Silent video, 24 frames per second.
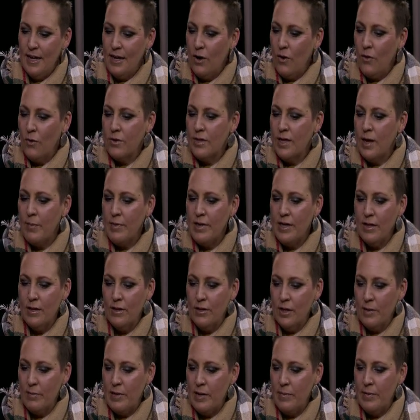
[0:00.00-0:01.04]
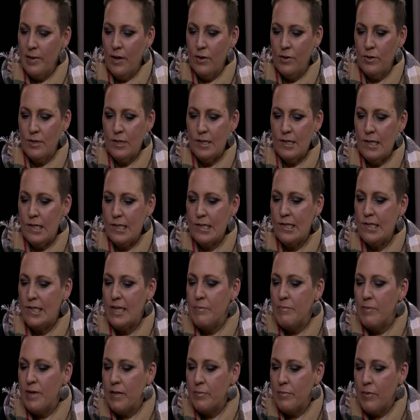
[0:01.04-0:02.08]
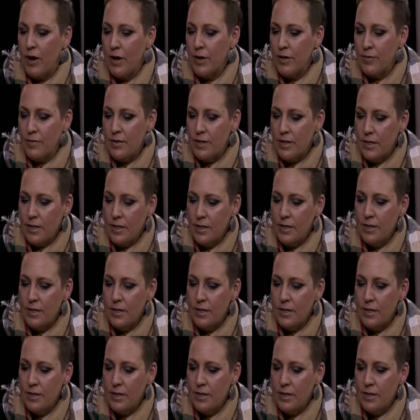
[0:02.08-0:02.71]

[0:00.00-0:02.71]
Now, tell me a little bit about the steeping part of it.